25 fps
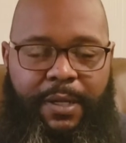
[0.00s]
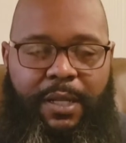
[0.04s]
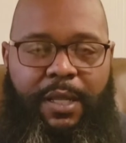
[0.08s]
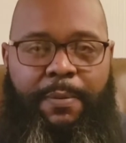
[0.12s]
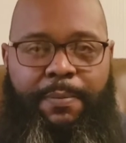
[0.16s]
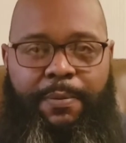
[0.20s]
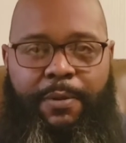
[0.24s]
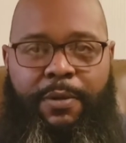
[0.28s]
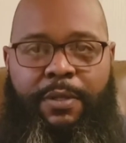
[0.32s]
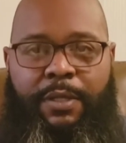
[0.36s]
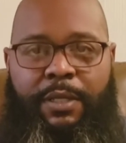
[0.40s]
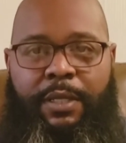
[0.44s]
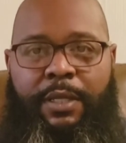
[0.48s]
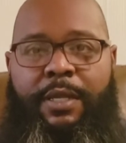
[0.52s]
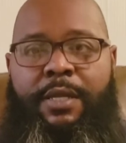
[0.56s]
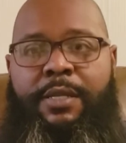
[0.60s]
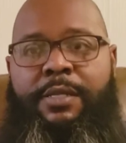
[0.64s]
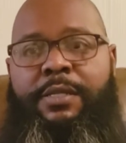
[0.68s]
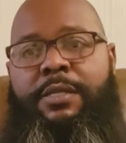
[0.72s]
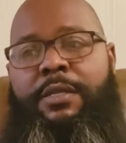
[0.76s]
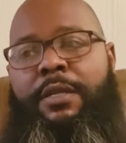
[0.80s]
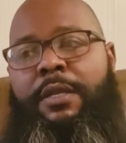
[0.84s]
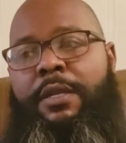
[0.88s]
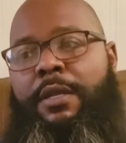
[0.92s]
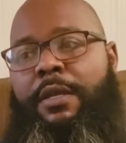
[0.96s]
up on
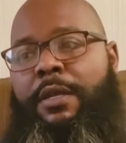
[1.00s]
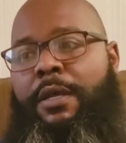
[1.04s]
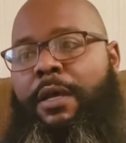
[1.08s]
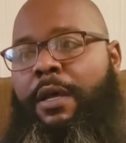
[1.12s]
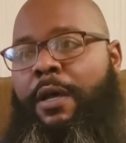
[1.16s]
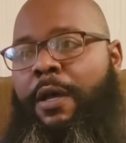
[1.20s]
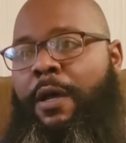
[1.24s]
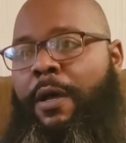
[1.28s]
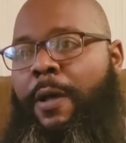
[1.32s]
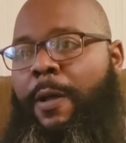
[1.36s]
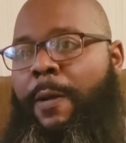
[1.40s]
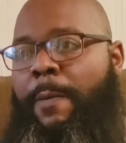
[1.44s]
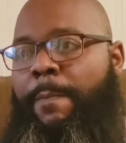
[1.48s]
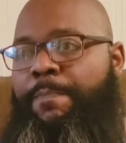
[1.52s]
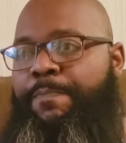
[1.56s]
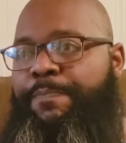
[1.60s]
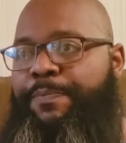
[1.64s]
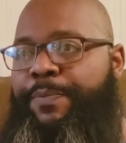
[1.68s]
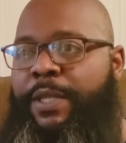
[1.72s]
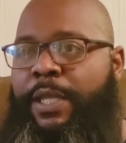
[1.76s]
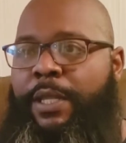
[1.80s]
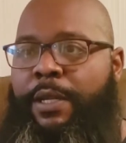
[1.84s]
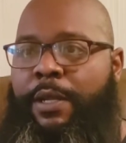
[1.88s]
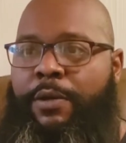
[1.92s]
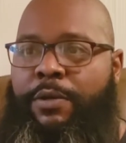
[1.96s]
this.
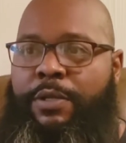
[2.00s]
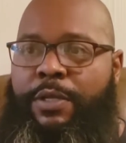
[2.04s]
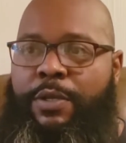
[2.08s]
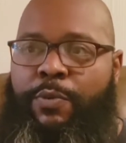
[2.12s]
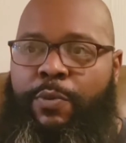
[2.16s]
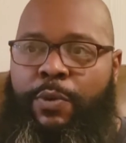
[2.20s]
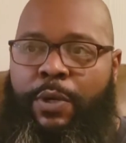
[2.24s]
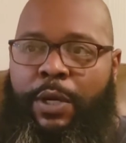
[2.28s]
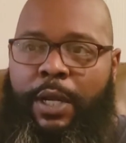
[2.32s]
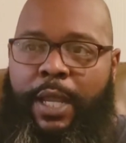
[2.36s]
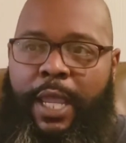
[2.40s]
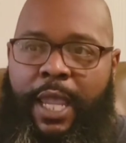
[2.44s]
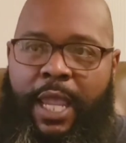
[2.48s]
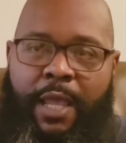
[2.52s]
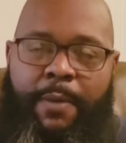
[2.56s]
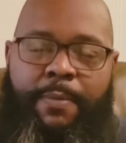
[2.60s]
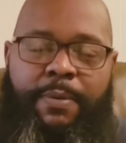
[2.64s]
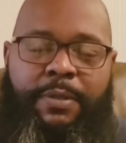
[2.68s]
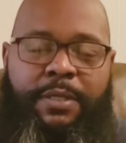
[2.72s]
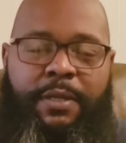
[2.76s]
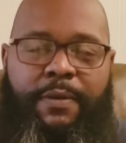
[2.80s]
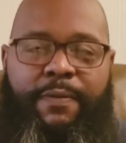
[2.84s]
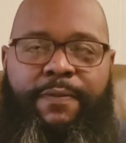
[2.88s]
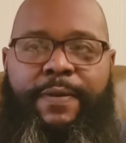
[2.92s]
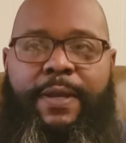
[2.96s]
You know, you were able
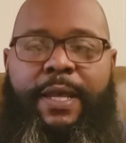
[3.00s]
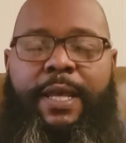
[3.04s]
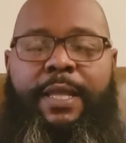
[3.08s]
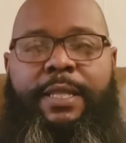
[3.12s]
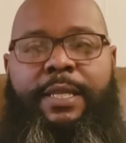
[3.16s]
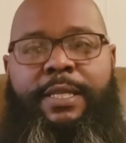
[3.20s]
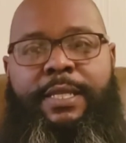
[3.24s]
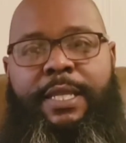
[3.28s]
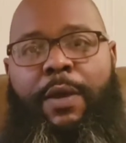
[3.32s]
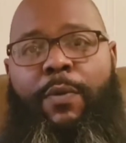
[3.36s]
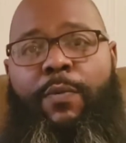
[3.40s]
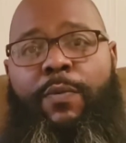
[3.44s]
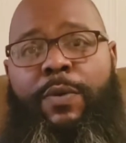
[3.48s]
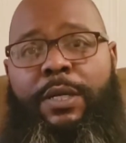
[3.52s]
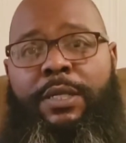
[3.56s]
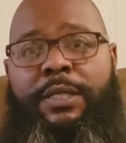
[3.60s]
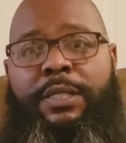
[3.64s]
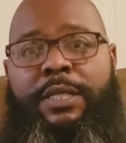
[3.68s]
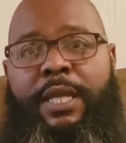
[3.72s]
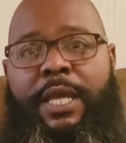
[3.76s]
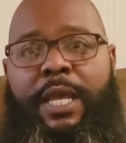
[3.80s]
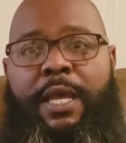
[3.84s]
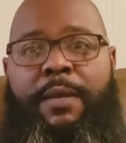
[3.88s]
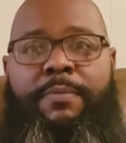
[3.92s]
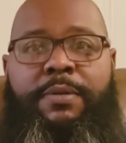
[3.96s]
to find this at one
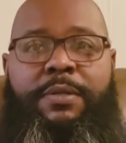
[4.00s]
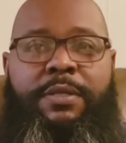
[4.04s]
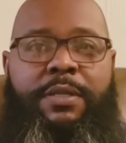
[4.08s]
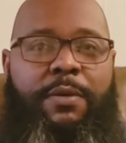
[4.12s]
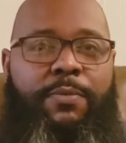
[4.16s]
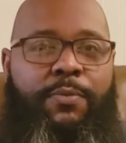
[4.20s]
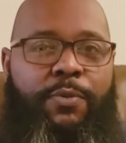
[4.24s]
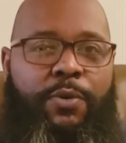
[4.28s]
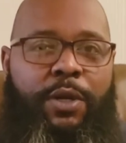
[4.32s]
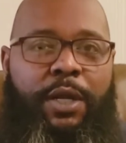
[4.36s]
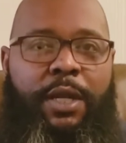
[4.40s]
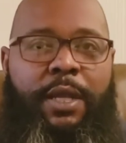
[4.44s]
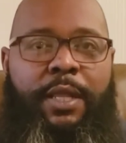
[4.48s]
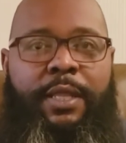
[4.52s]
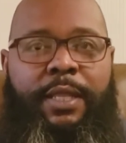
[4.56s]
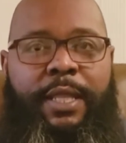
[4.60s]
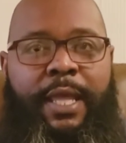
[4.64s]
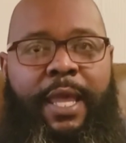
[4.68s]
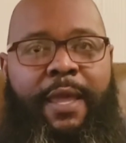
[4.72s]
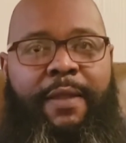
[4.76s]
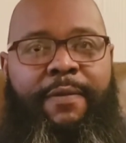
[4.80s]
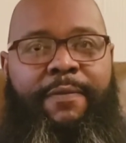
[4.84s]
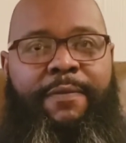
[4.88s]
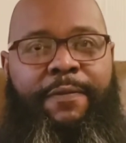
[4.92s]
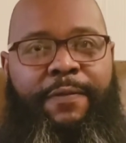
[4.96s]
time somewhere in
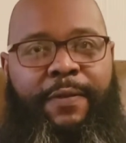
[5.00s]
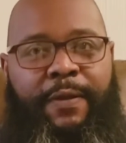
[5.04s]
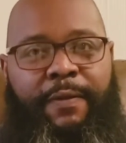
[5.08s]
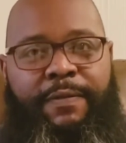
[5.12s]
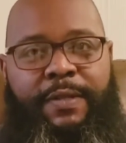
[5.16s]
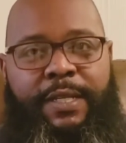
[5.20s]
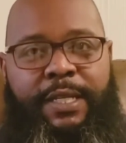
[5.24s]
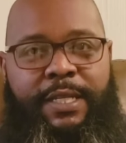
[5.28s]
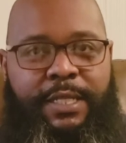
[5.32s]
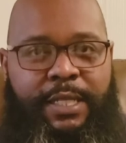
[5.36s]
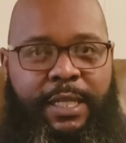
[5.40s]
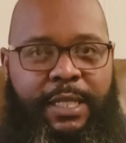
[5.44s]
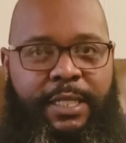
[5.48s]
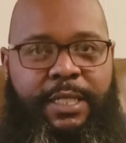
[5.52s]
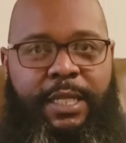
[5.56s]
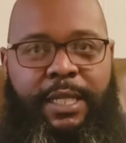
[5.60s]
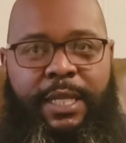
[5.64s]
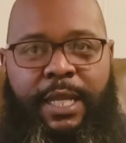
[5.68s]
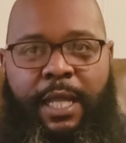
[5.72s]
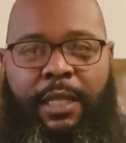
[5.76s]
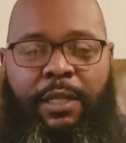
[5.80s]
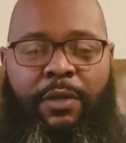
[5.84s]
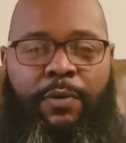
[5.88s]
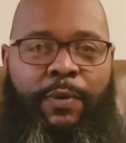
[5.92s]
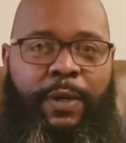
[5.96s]
that $50,
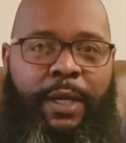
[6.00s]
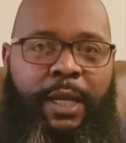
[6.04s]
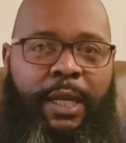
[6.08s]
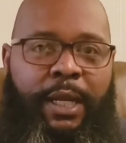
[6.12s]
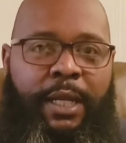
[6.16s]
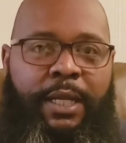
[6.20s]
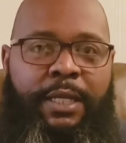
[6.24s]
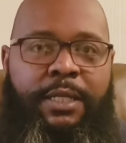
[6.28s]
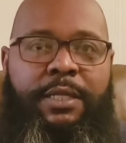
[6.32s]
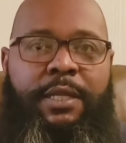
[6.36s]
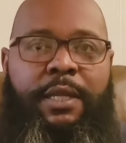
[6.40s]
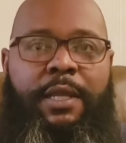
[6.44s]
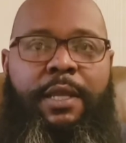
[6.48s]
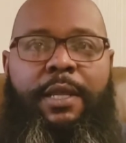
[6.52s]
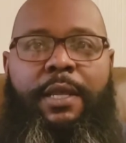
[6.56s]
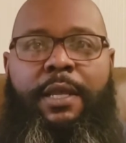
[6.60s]
$60 range.